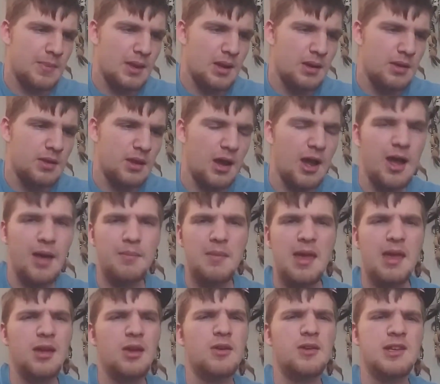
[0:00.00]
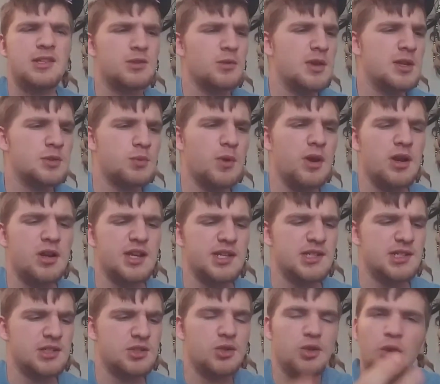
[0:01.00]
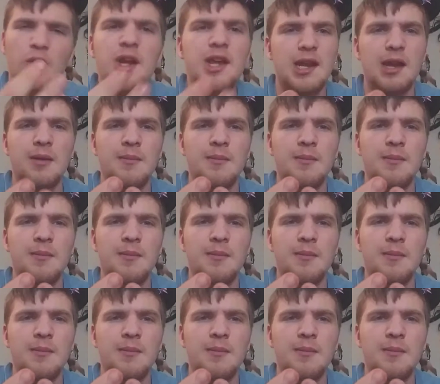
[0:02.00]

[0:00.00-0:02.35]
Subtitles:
The hot mango, it's weird because it's green.